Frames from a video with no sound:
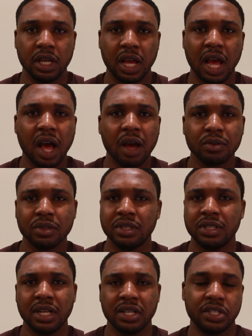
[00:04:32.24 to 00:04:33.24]
how
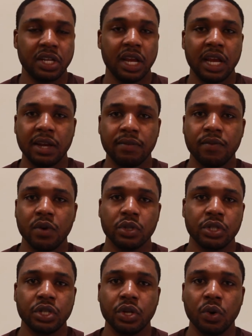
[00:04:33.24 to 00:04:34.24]
does the Air
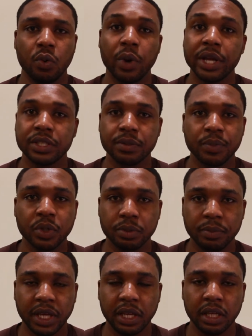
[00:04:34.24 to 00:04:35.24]
Force know where to
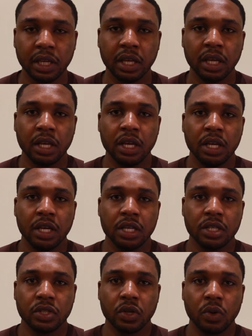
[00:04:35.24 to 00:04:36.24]
put me.
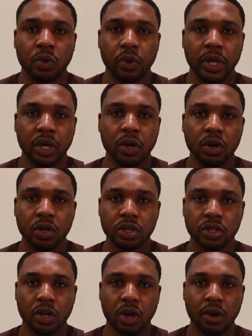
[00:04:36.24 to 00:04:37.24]
So it
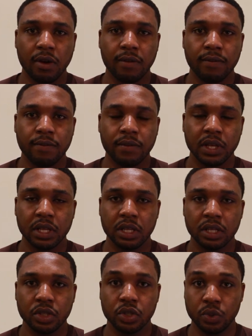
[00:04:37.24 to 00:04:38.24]
goes off
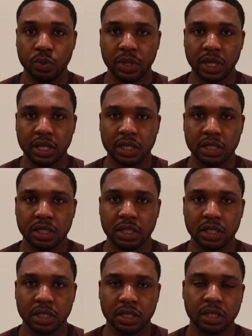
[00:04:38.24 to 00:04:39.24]
two things.
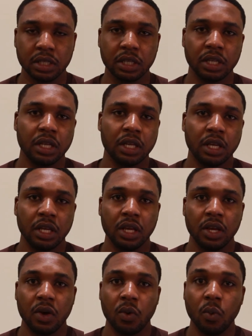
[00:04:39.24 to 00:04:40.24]

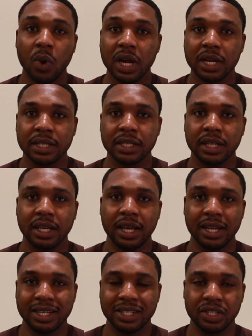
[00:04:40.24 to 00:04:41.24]
One,
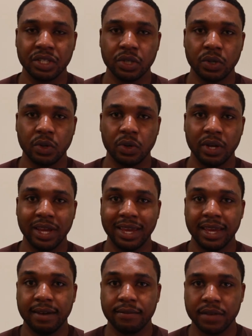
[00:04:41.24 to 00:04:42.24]
it is your
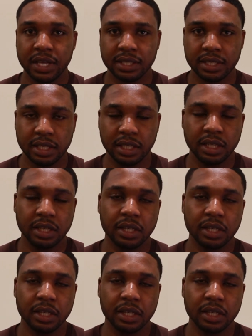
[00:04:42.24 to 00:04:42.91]
AFSC,